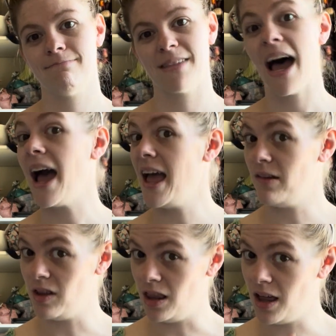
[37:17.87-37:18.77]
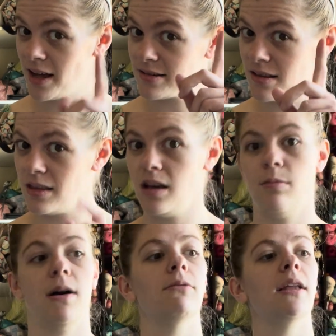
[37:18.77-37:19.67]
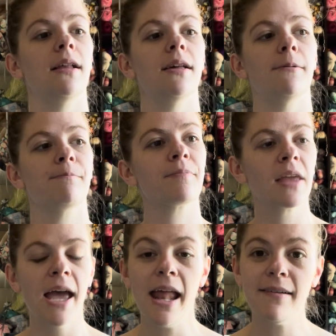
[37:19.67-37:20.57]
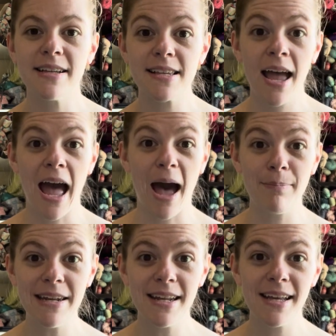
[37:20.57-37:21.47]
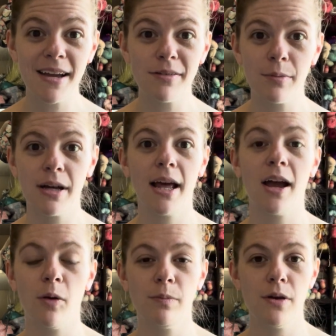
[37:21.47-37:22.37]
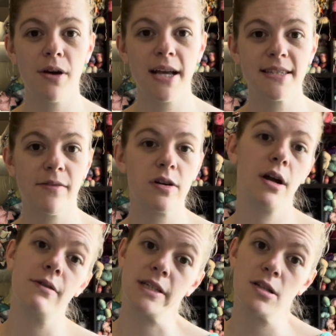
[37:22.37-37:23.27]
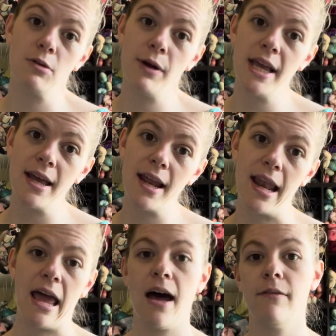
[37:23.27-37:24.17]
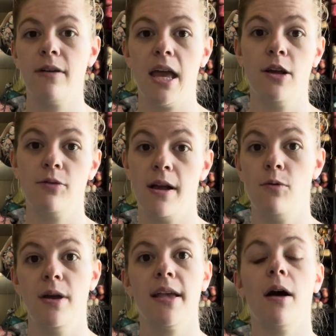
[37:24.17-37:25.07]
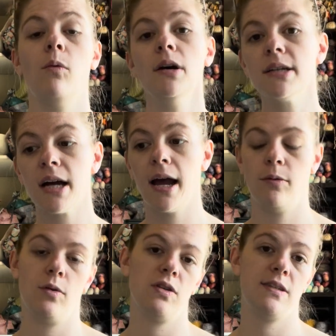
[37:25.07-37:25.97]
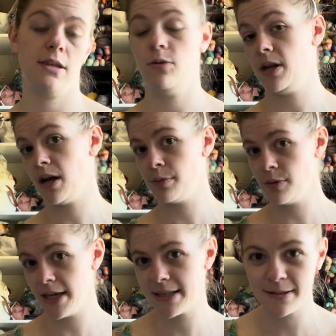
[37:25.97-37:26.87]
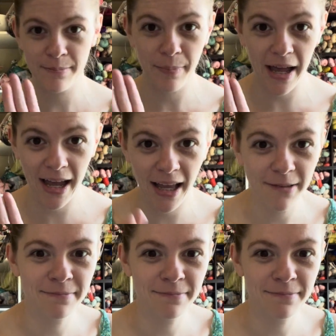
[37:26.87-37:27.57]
I have a lot to think about lately. Anyways, happy knitting, everyone. I hope you guys have a great rest of your weekend and have a great week at work. I will see you in a couple weeks. Bye.